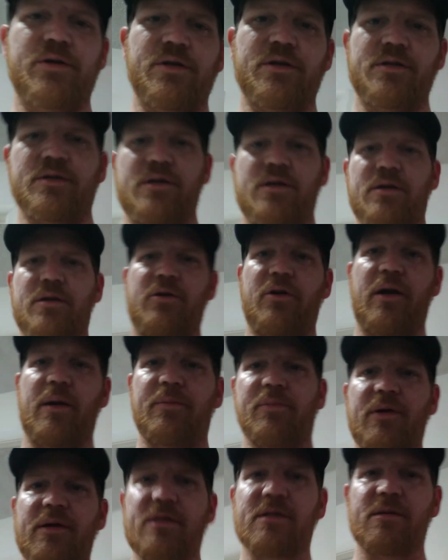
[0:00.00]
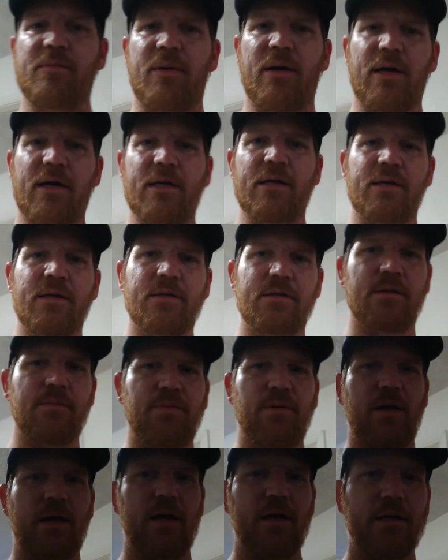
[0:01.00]
is a great place to buy
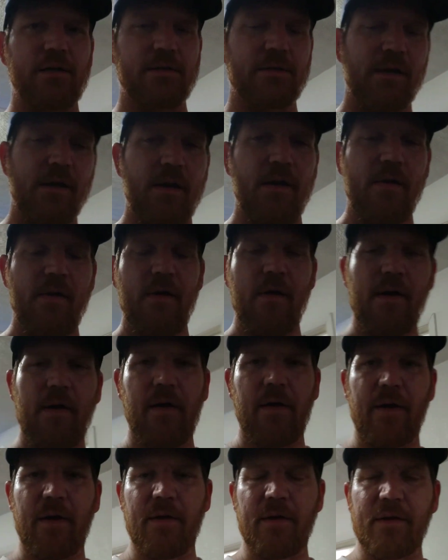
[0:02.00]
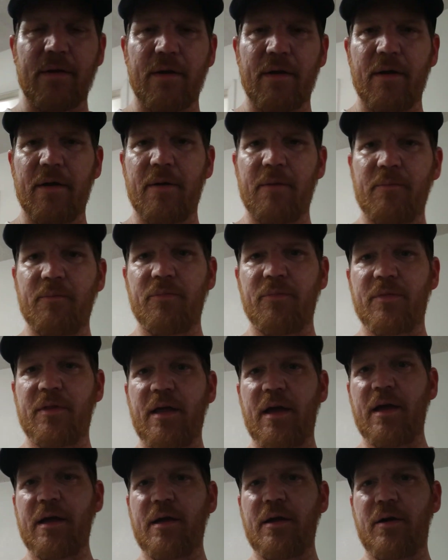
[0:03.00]
supplies, and
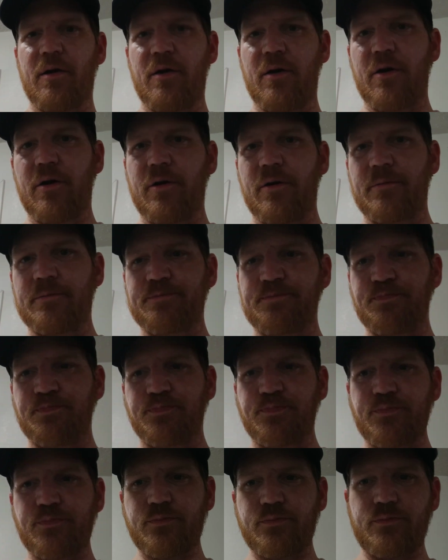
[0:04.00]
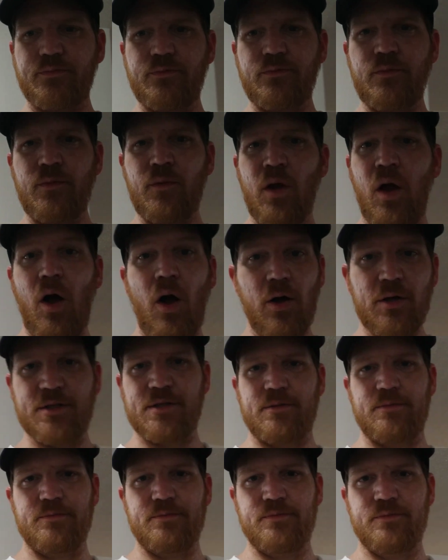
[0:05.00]
they are
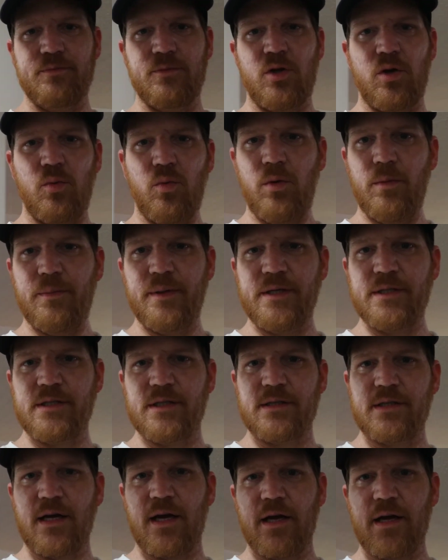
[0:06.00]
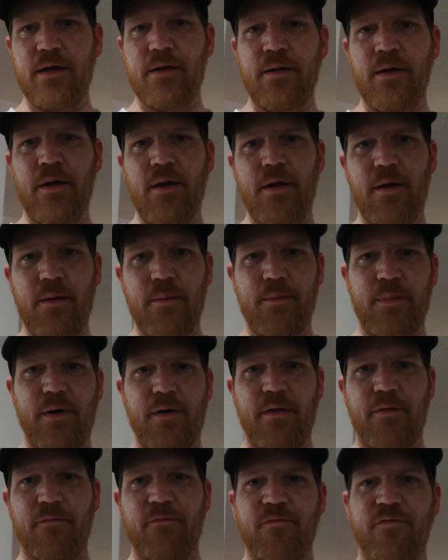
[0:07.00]
awesome. They're a one-piece design,
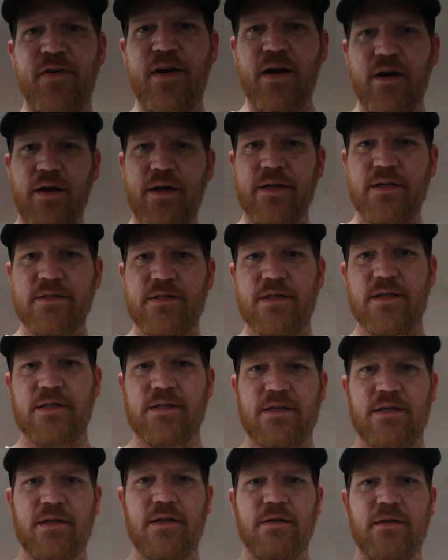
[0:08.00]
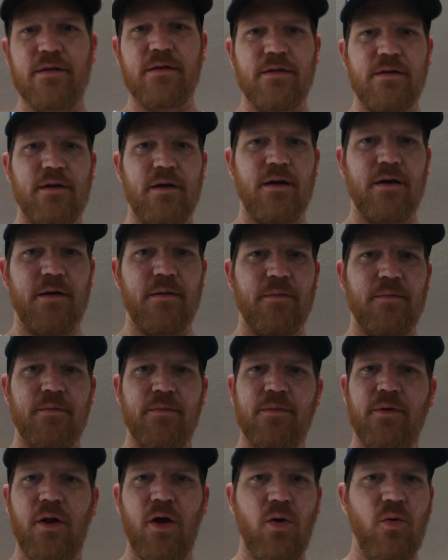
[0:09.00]
but very consistent.
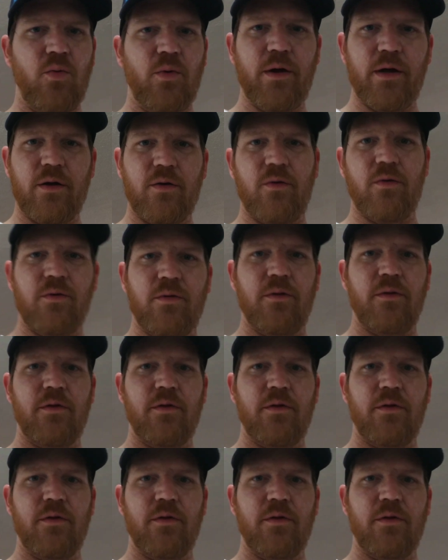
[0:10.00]
No wiggle.